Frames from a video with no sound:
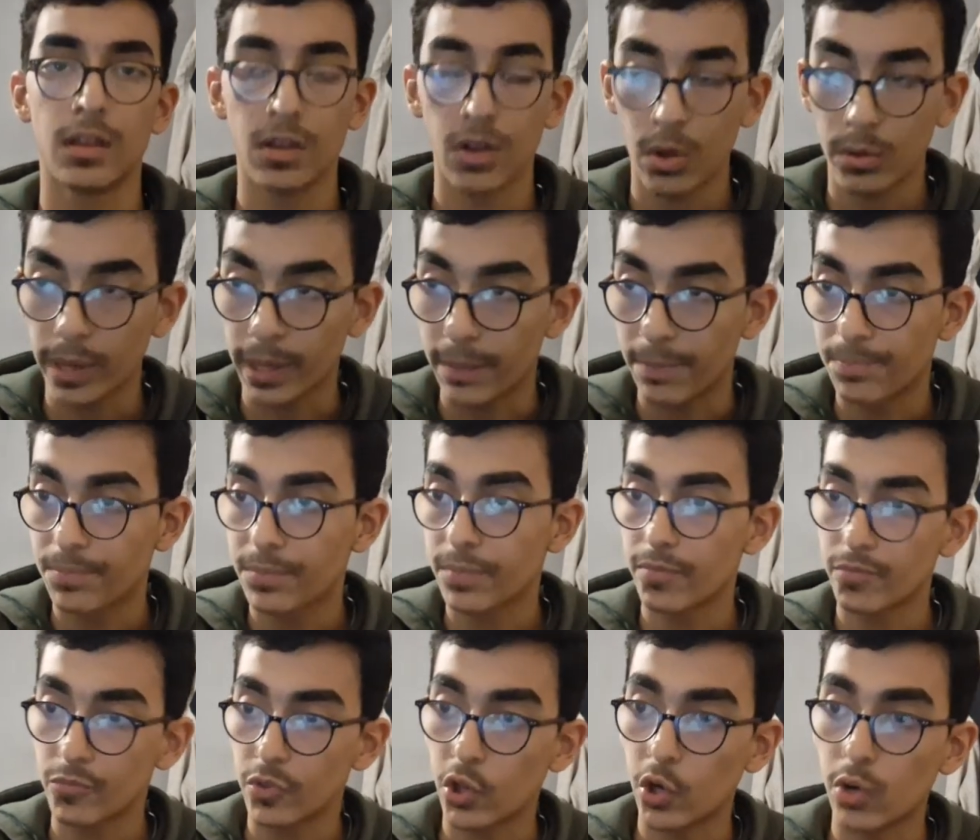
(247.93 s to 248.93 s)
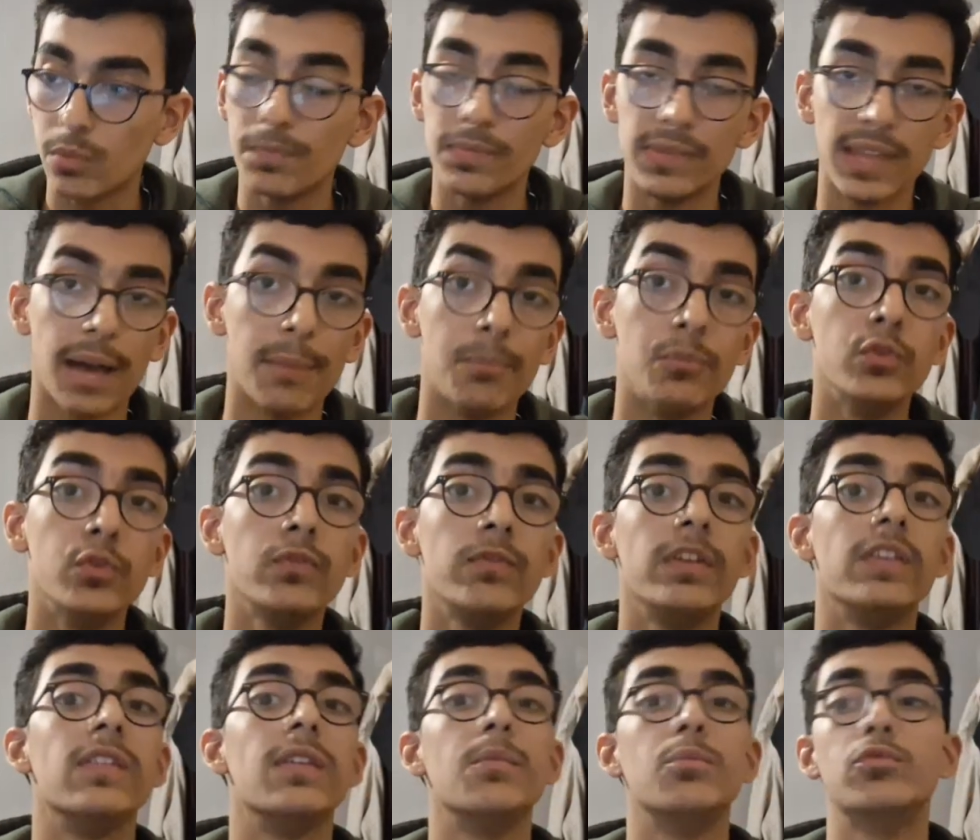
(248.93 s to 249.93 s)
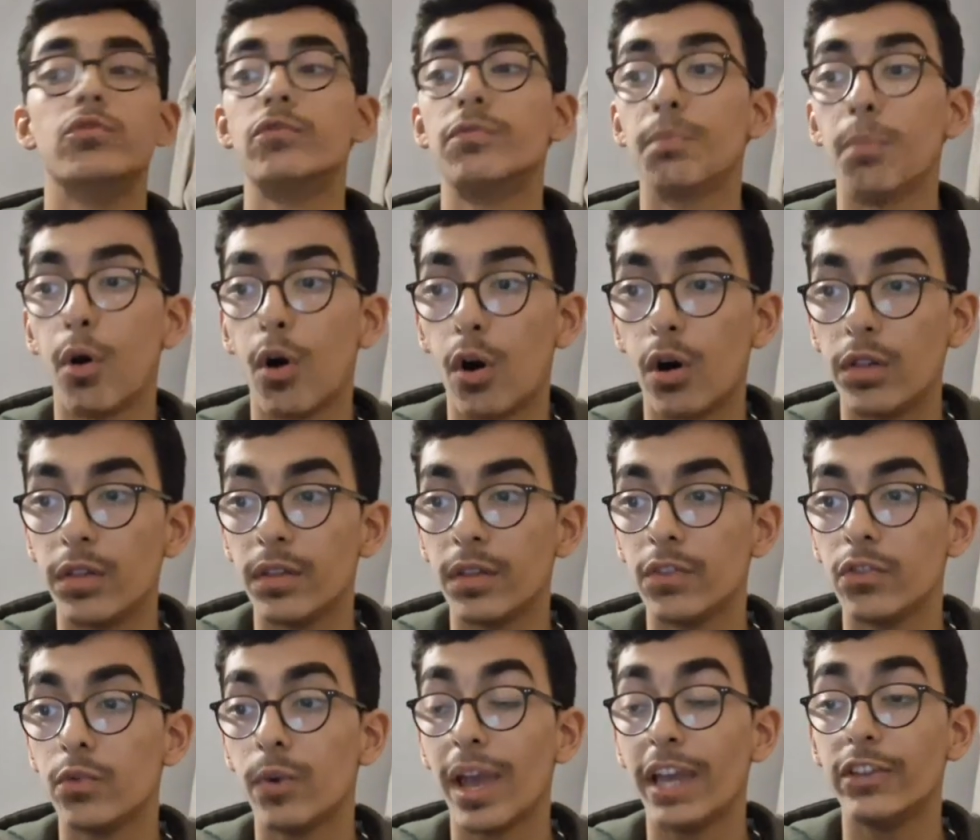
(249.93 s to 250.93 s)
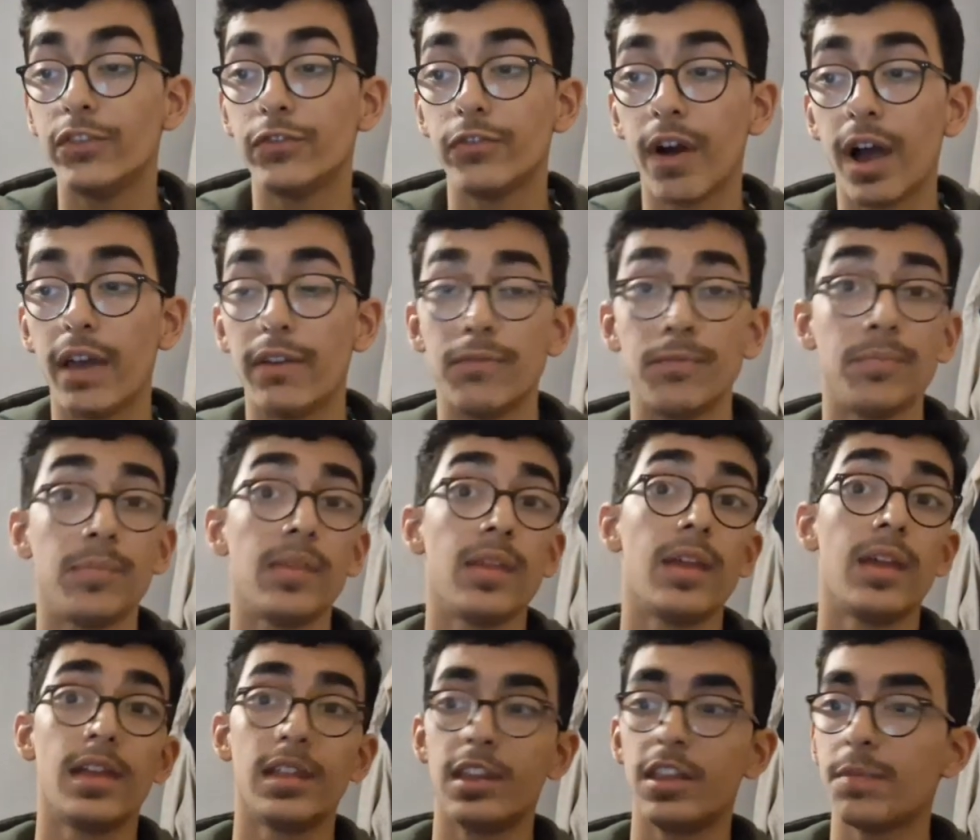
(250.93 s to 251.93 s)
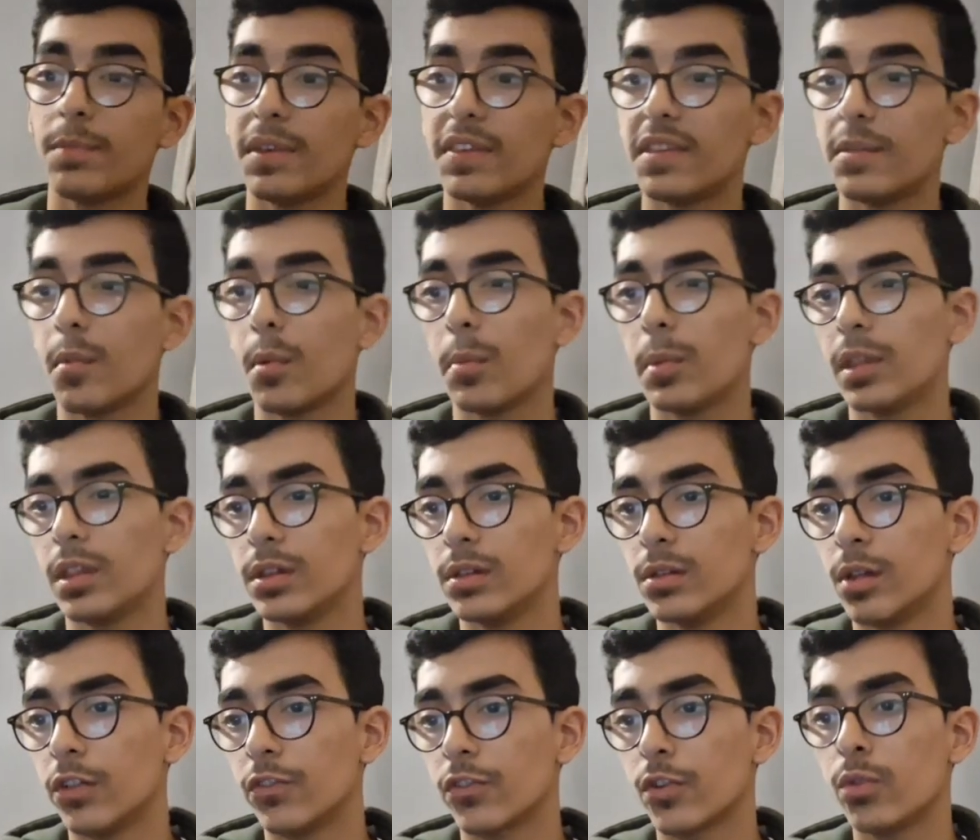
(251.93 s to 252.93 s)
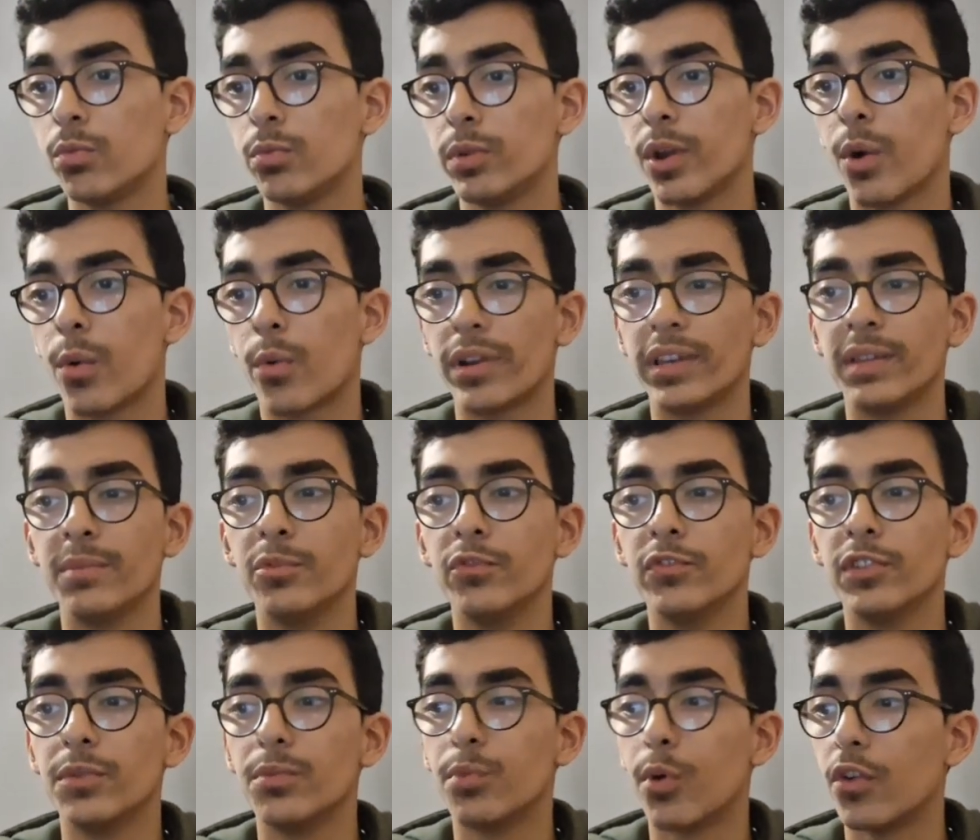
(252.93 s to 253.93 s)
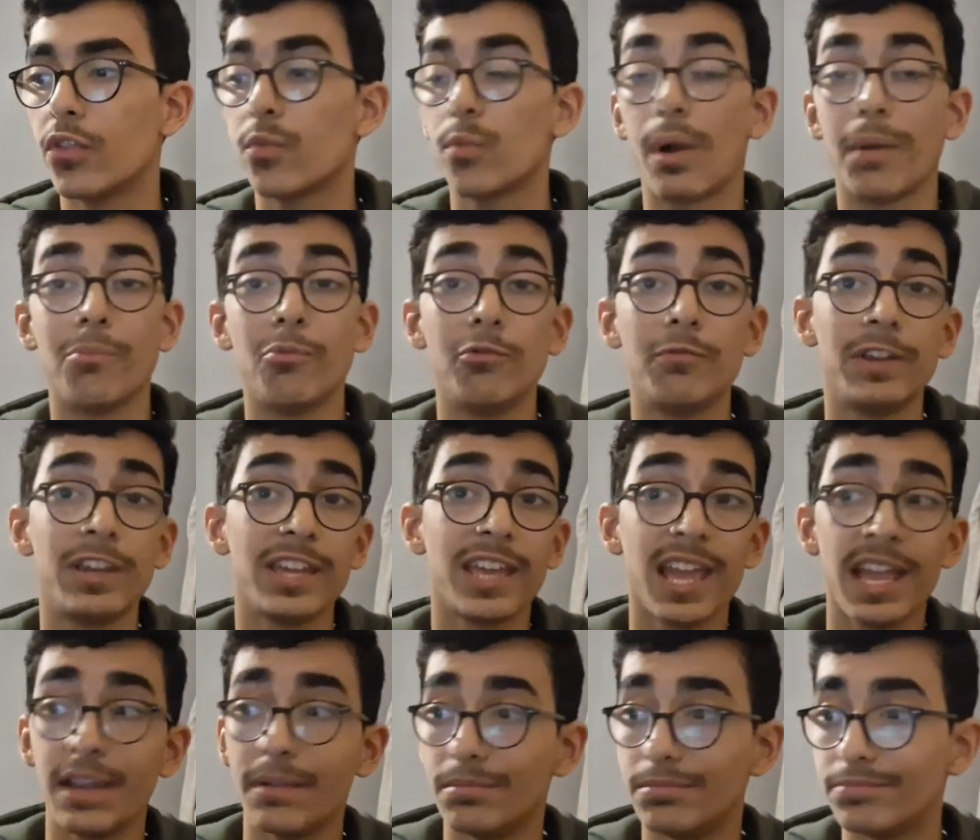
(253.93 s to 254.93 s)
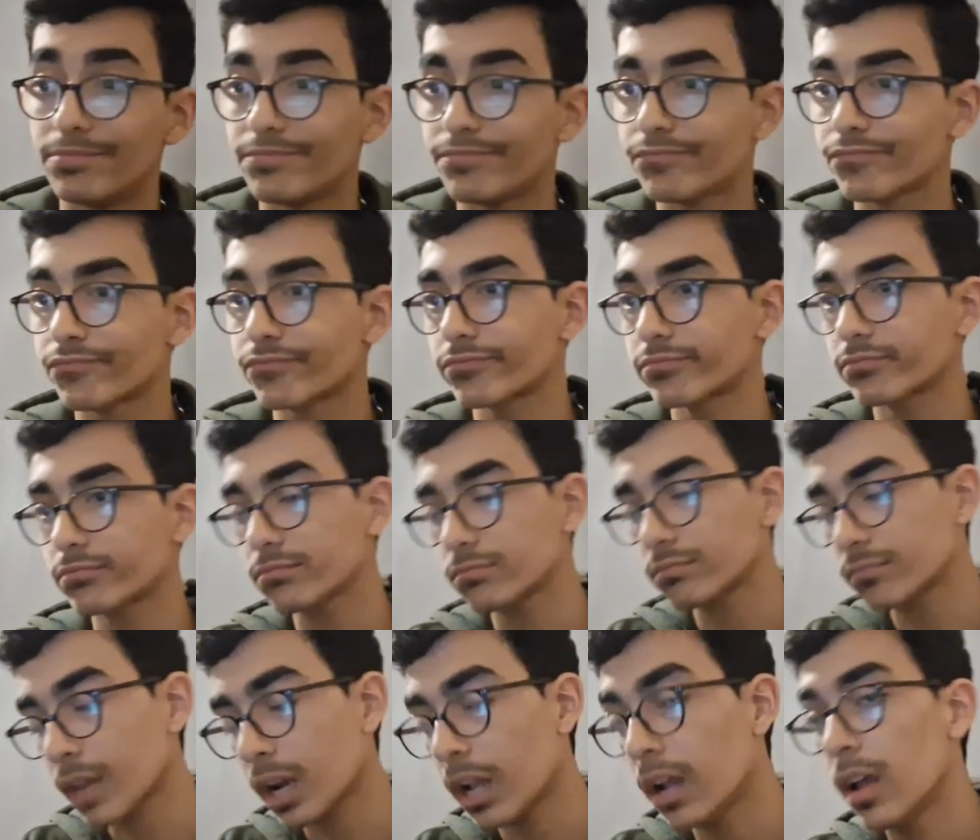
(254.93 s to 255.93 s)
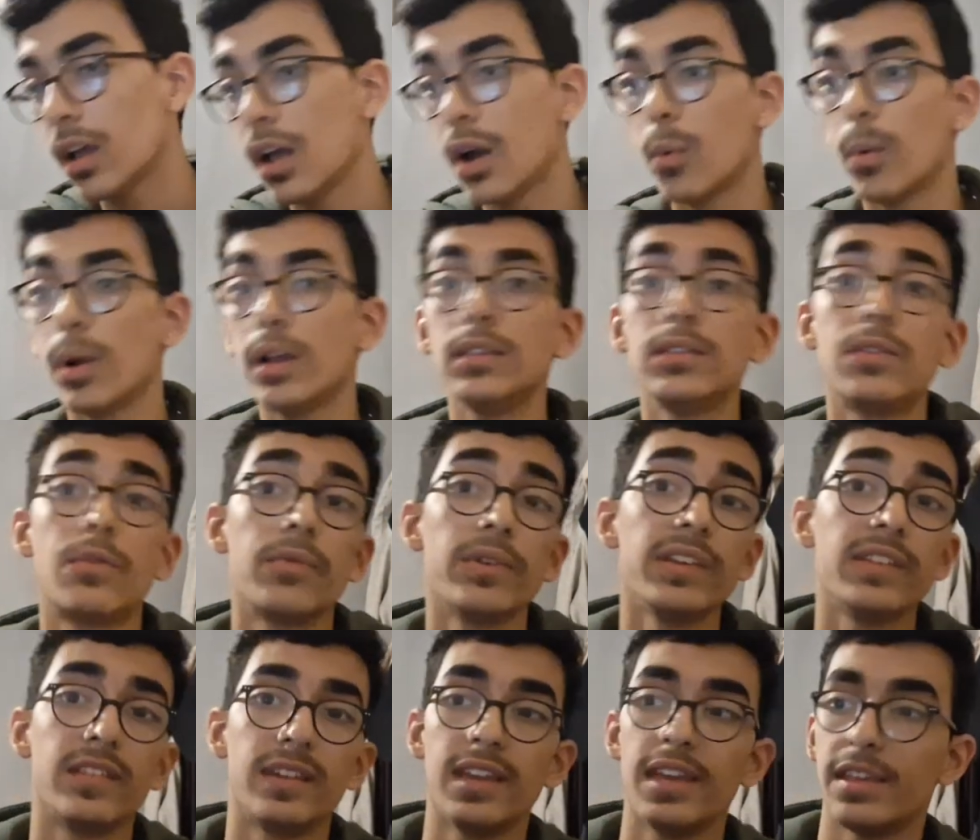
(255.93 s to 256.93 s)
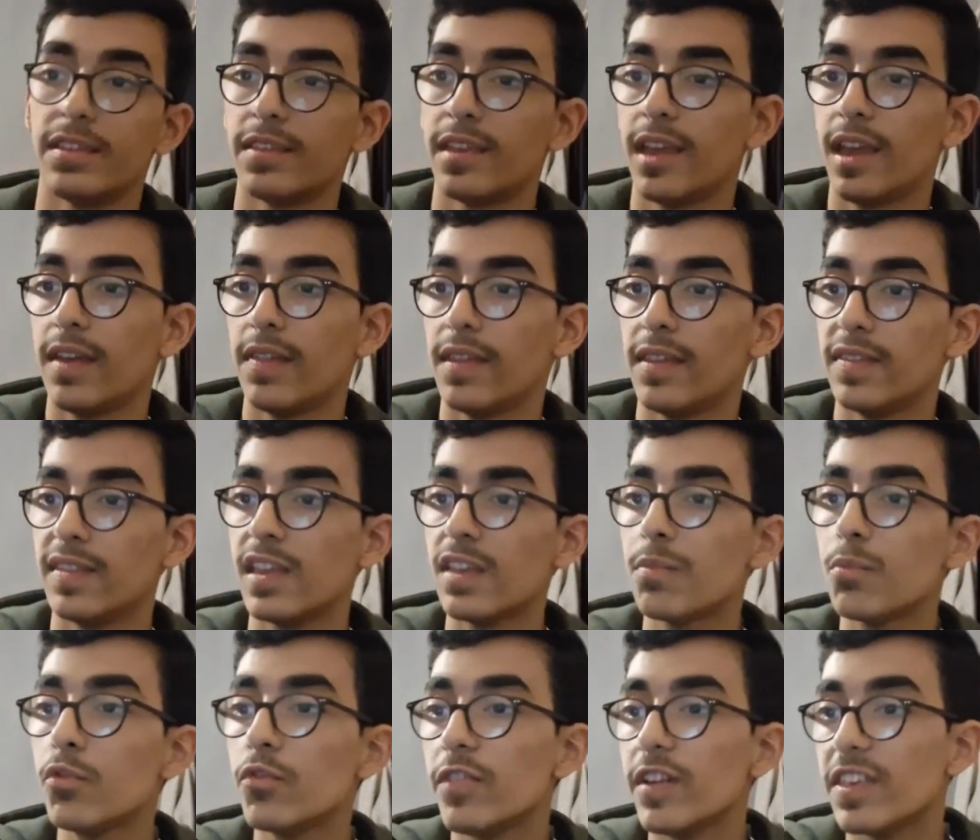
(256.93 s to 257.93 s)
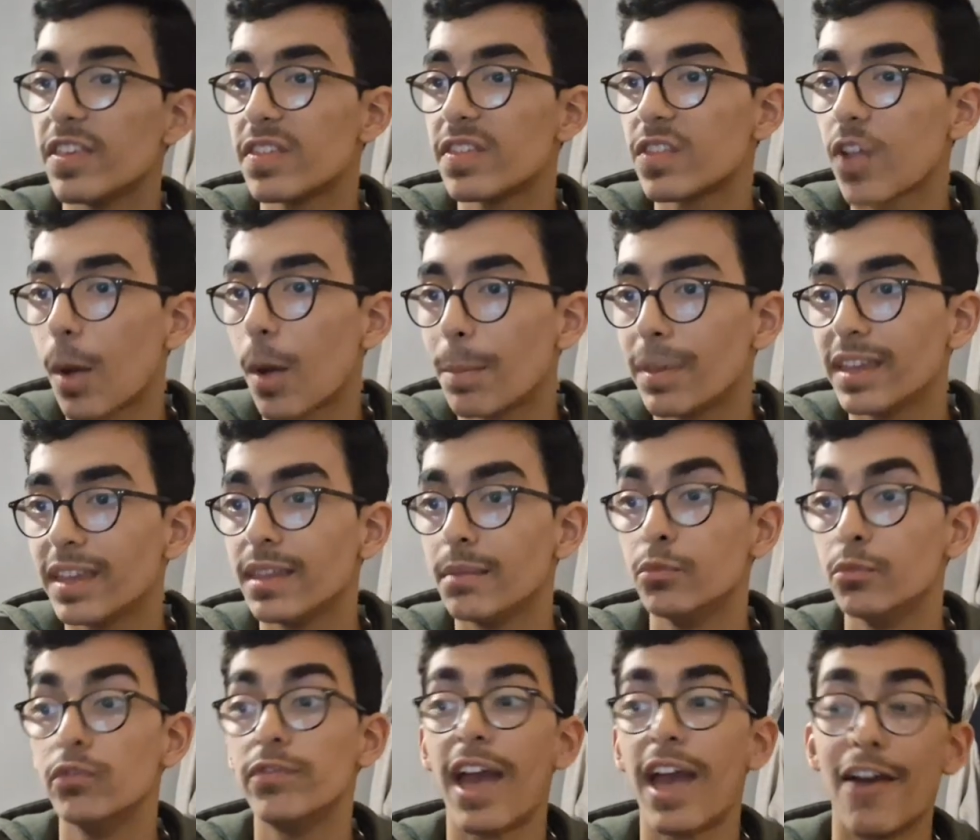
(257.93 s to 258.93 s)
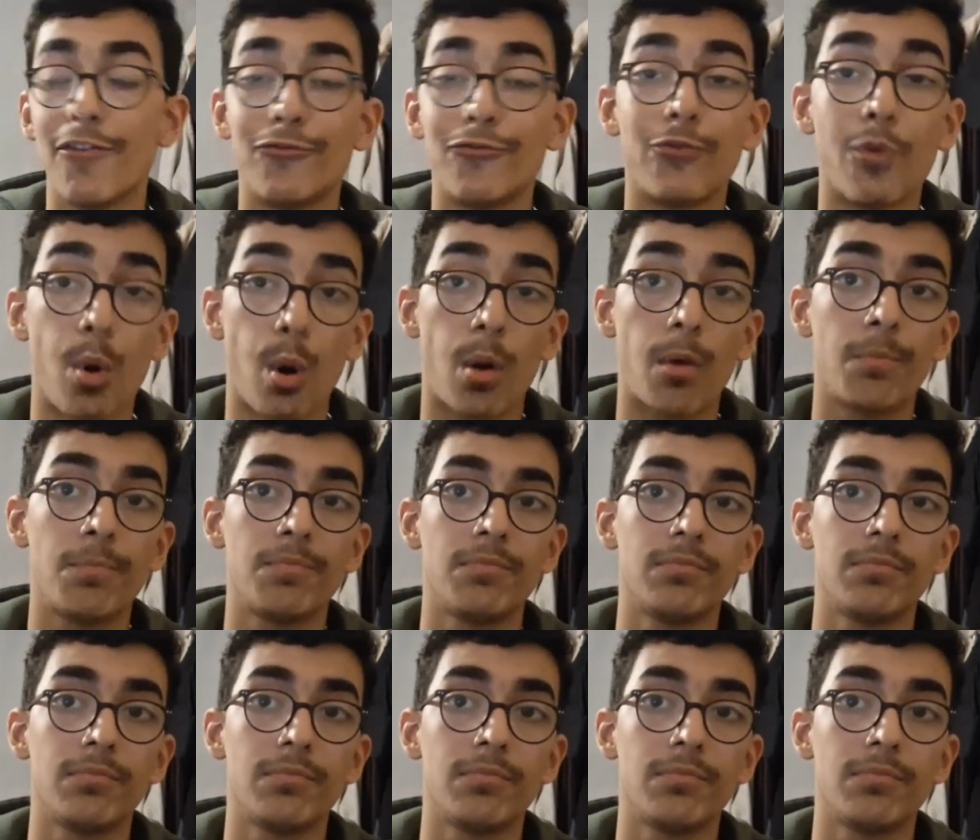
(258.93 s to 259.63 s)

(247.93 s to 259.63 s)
Okay, so that move is the move pawn to h5. This may seem a bit illogical. We already moved the pawn, so why move it again? Well, the reason is that this move is stopping the move f4.